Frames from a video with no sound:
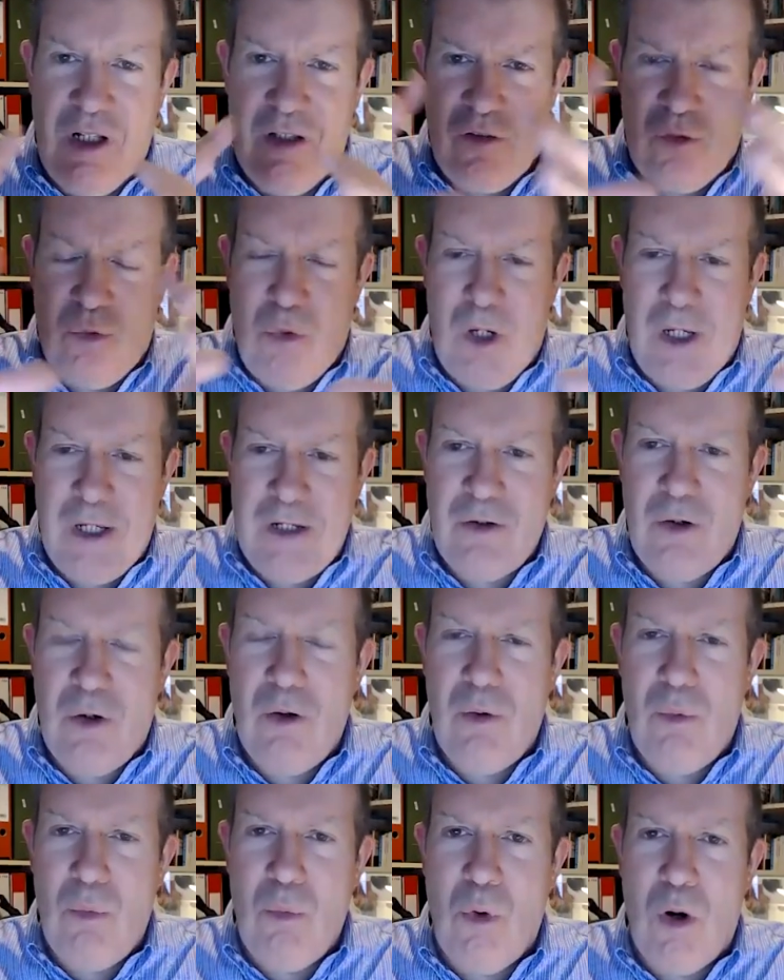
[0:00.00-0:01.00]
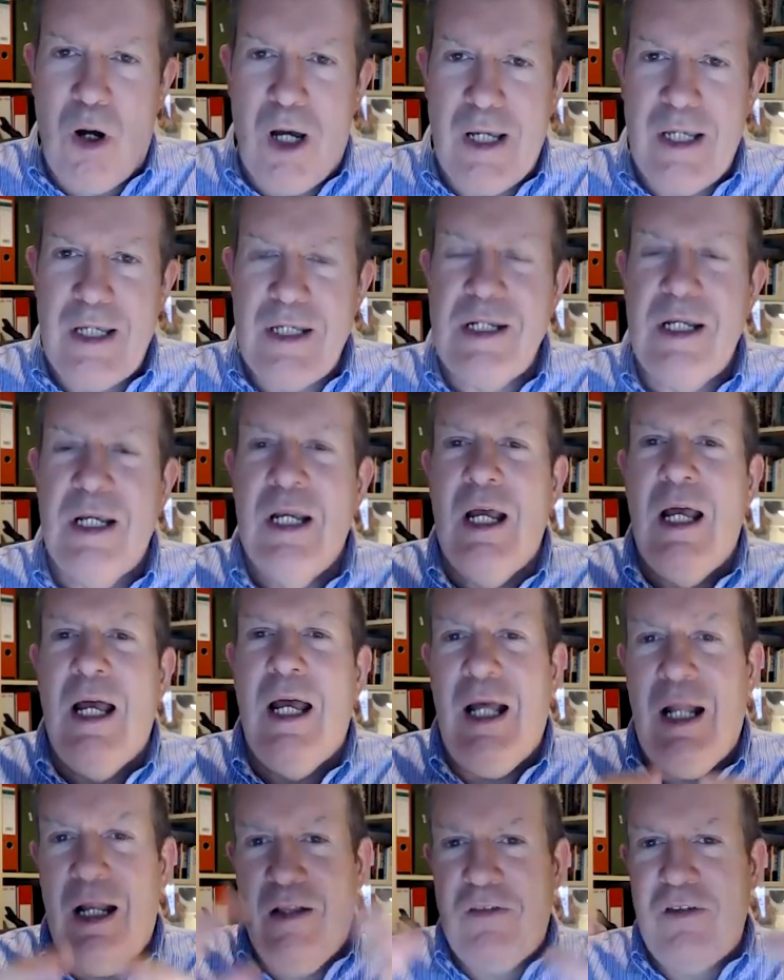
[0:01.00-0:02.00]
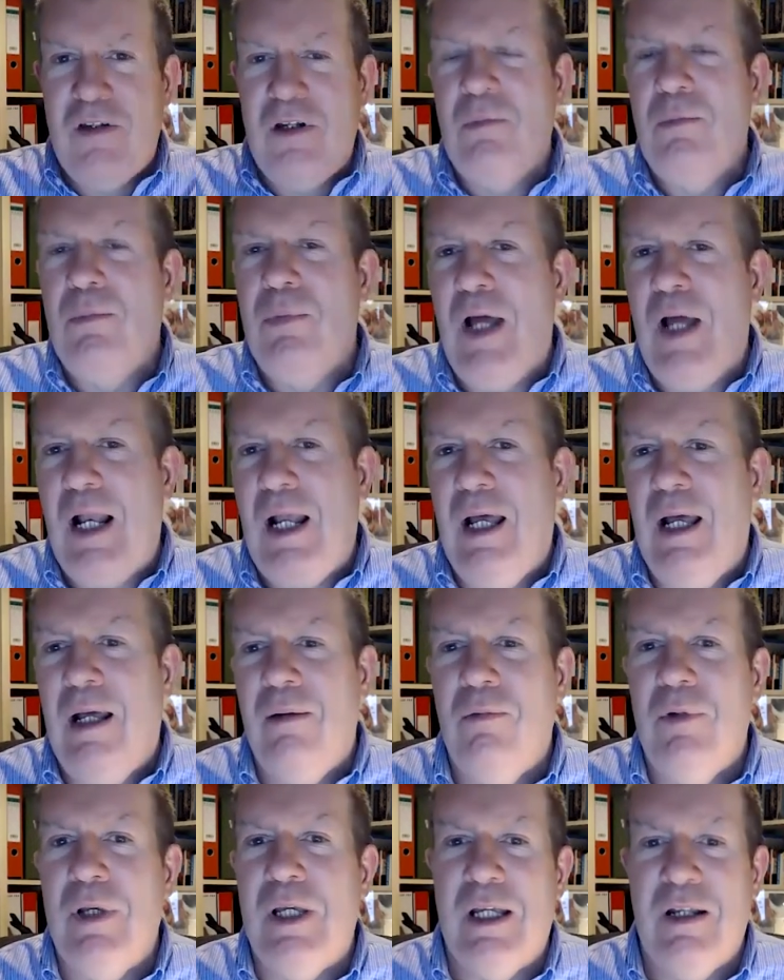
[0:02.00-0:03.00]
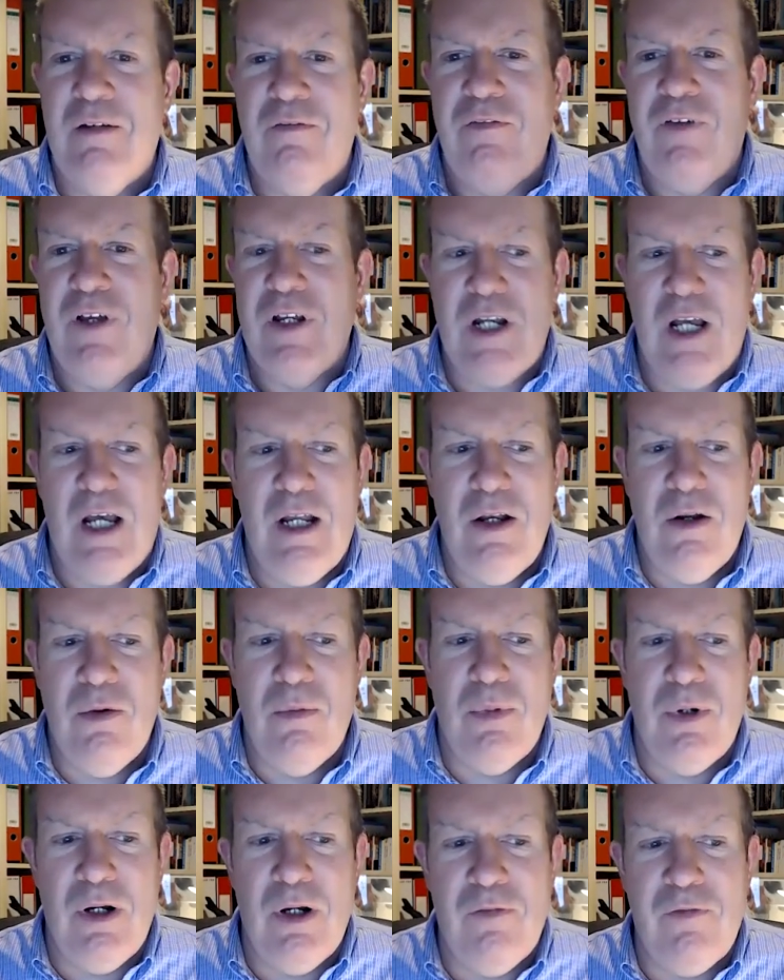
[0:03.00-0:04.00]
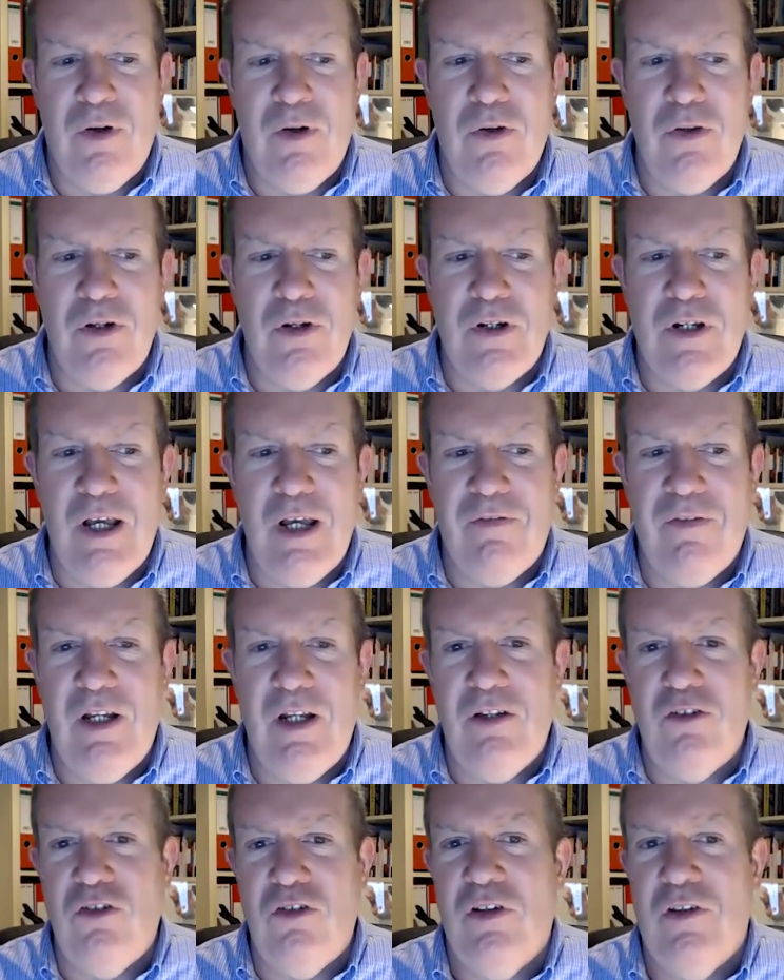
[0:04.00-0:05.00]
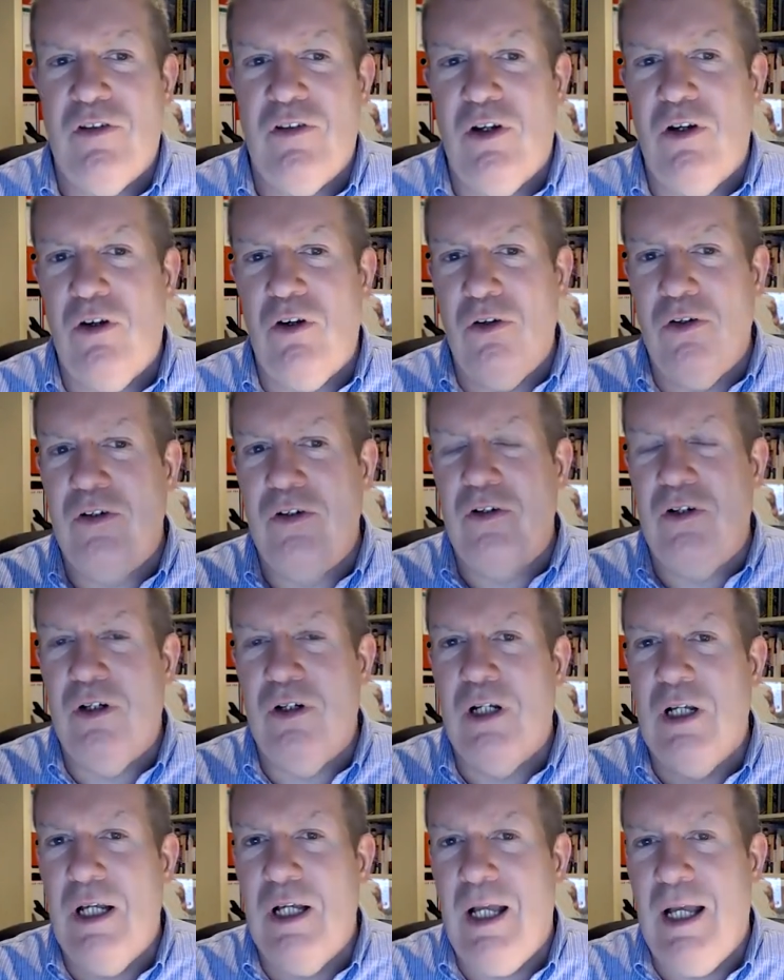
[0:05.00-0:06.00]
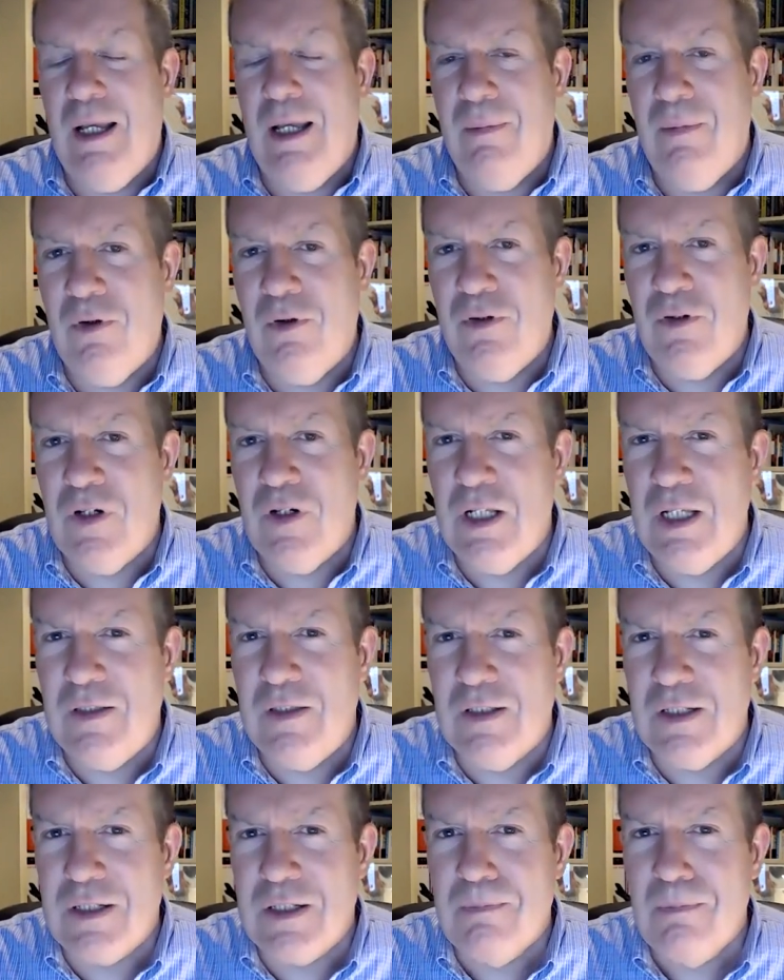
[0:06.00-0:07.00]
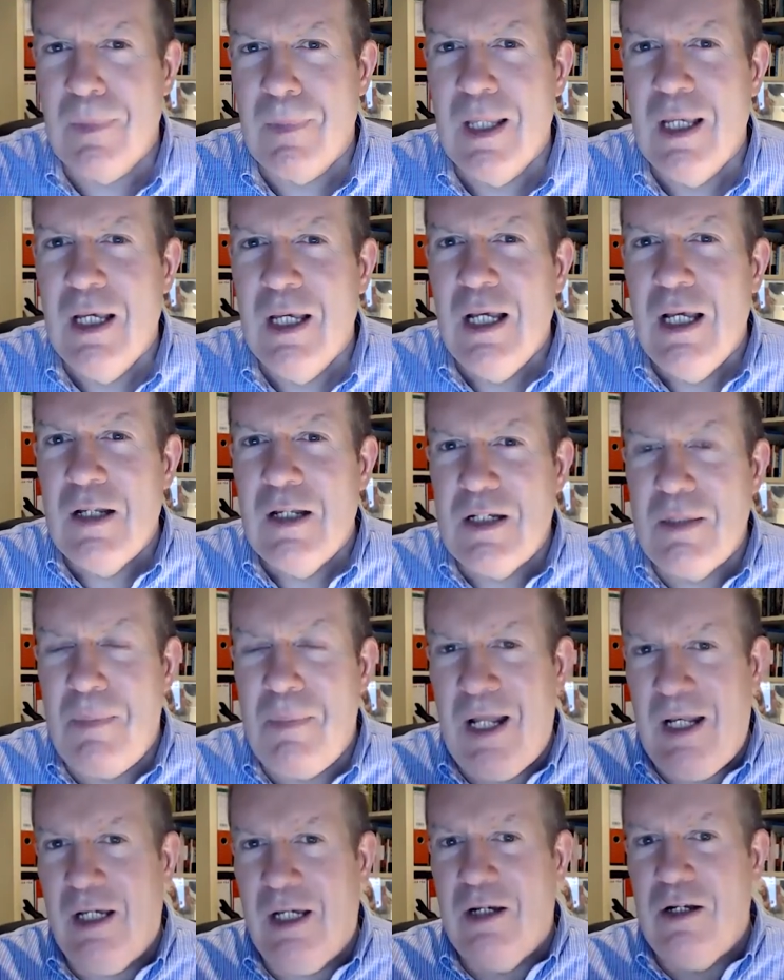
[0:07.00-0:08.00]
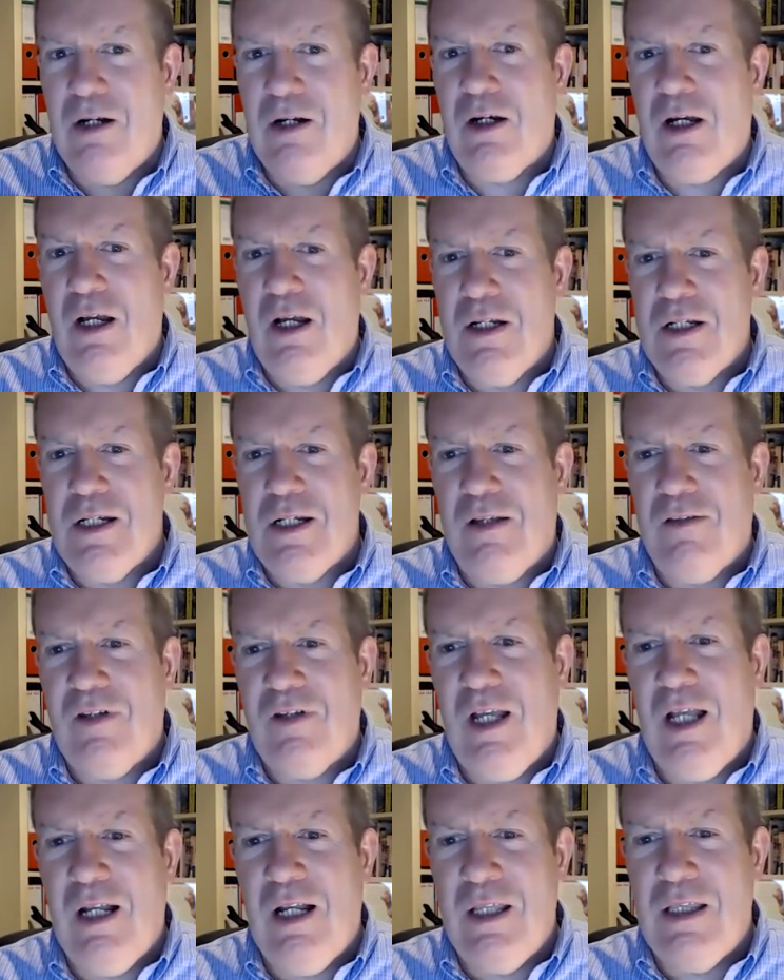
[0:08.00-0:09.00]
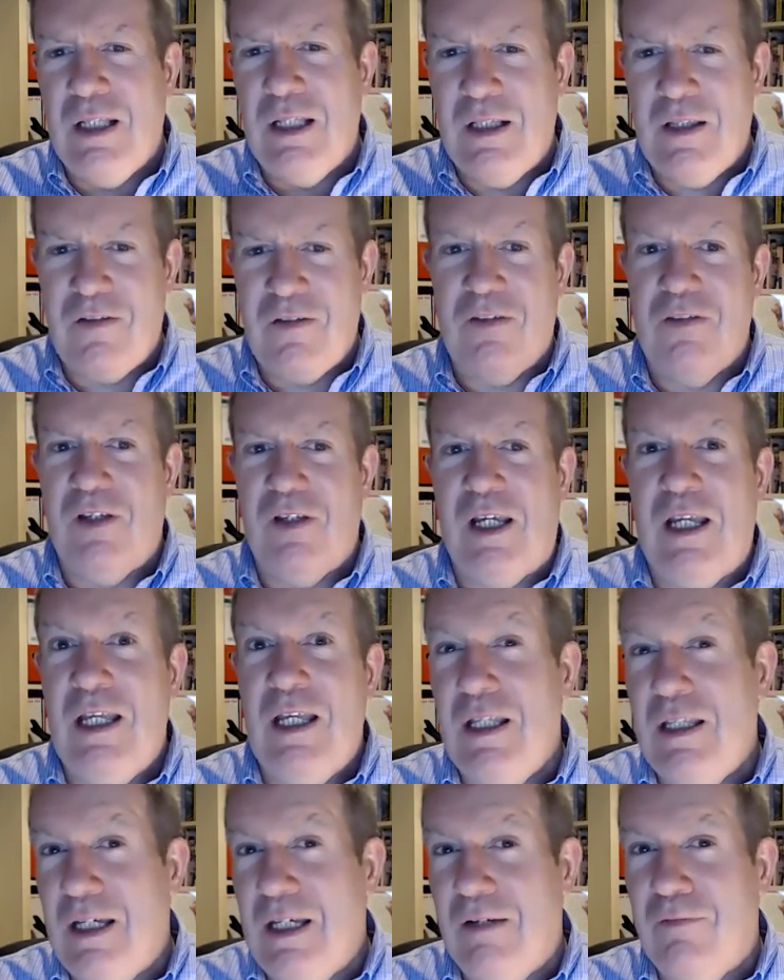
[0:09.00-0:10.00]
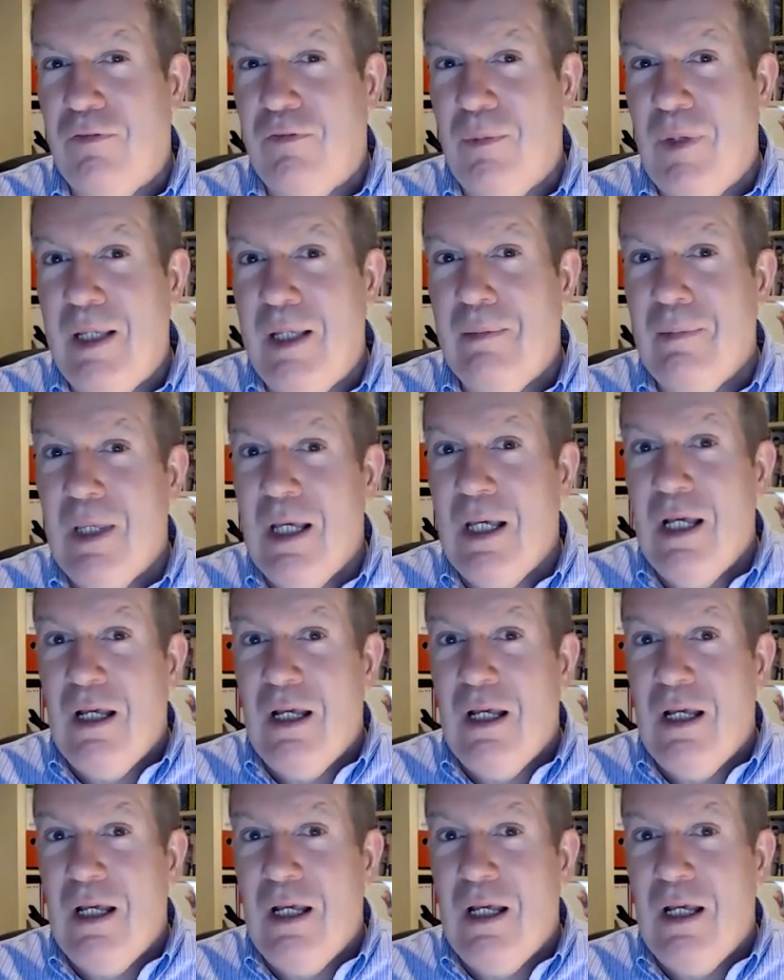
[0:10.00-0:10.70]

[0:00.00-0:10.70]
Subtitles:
It's quite wide and it's an umbrella, and we can fit a number of other definitions under underneath it, depending on our context. And I think this is a key thing for me,